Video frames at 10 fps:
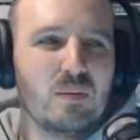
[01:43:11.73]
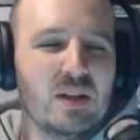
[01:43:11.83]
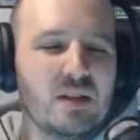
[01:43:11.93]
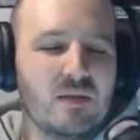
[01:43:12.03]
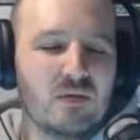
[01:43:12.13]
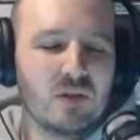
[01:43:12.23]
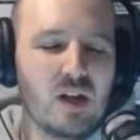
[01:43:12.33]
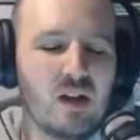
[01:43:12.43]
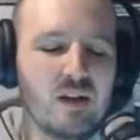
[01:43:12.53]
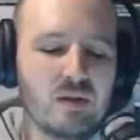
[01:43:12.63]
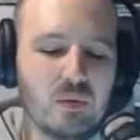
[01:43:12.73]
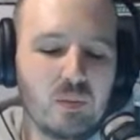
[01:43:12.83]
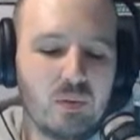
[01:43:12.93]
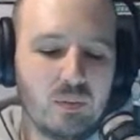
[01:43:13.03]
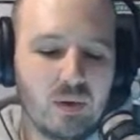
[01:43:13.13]
bits have changed with
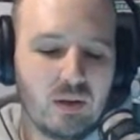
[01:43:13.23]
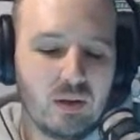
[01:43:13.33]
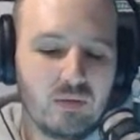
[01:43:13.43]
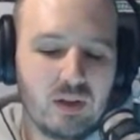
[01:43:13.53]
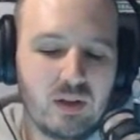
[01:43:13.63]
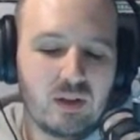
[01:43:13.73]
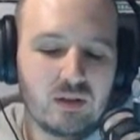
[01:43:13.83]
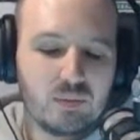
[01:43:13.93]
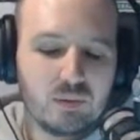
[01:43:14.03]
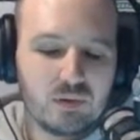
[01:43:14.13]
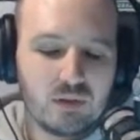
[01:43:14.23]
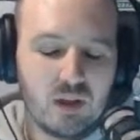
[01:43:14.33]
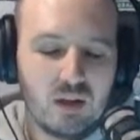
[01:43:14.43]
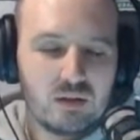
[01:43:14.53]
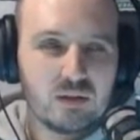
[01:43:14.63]
Blood Bowl over the years, but
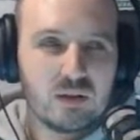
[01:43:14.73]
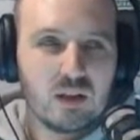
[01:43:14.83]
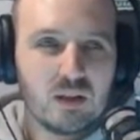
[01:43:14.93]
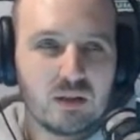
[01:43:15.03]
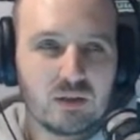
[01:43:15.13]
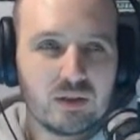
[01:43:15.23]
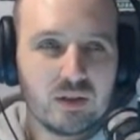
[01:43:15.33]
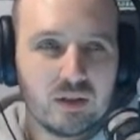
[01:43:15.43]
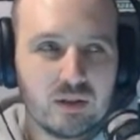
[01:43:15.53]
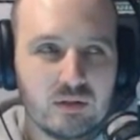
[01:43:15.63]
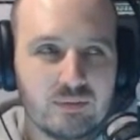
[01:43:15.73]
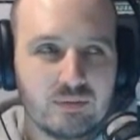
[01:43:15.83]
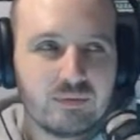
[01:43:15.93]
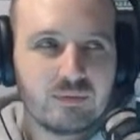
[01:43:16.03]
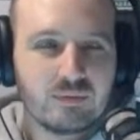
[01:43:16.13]
all in all, it's still
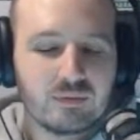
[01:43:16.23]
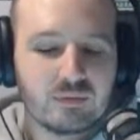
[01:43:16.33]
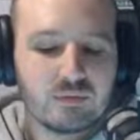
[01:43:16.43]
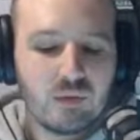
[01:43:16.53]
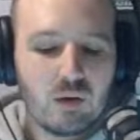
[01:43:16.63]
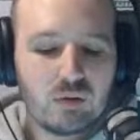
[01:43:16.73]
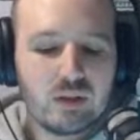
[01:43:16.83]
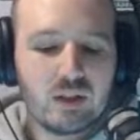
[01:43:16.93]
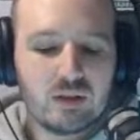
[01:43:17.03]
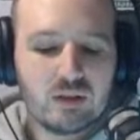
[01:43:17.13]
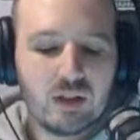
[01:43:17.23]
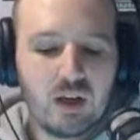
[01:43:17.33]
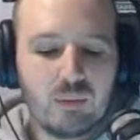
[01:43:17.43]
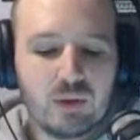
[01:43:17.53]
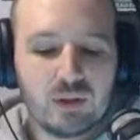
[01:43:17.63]
mostly the
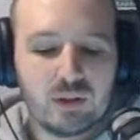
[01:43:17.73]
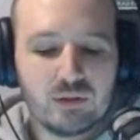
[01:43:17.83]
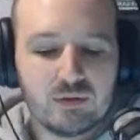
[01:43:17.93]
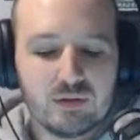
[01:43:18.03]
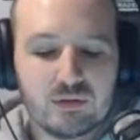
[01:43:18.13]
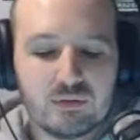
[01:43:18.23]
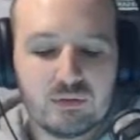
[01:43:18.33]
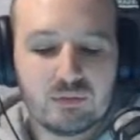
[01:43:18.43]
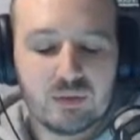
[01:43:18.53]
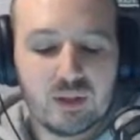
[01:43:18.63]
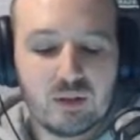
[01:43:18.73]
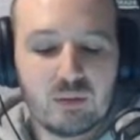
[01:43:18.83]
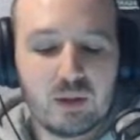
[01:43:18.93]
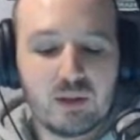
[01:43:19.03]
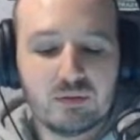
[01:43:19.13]
same kind of. You know what I
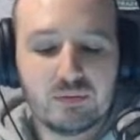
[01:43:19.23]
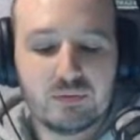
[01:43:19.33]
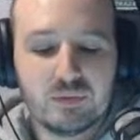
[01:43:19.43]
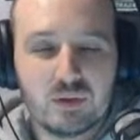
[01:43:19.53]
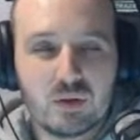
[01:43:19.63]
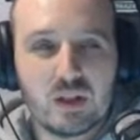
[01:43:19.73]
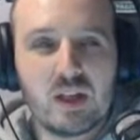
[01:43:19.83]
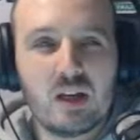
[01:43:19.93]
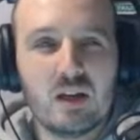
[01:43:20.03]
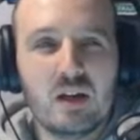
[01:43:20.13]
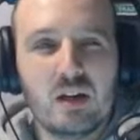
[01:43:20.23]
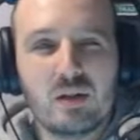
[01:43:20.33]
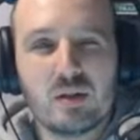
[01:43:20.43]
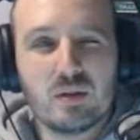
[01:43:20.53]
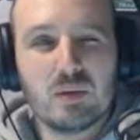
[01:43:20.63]
mean? It's like
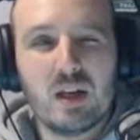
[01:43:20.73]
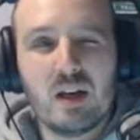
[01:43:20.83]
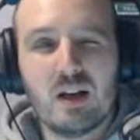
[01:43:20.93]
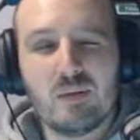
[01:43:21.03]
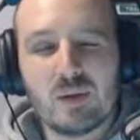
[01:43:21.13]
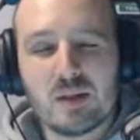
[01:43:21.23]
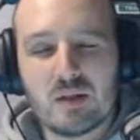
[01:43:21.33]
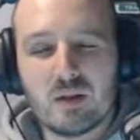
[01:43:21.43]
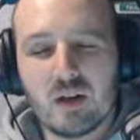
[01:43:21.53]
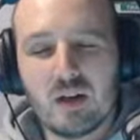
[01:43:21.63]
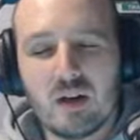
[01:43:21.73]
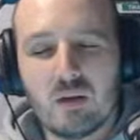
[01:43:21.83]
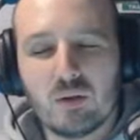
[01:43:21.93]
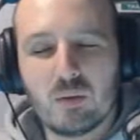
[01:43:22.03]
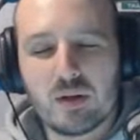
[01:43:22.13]
some key elements. Like I know
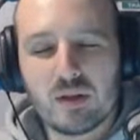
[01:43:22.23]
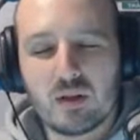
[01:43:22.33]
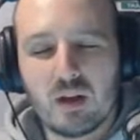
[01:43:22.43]
there wasn't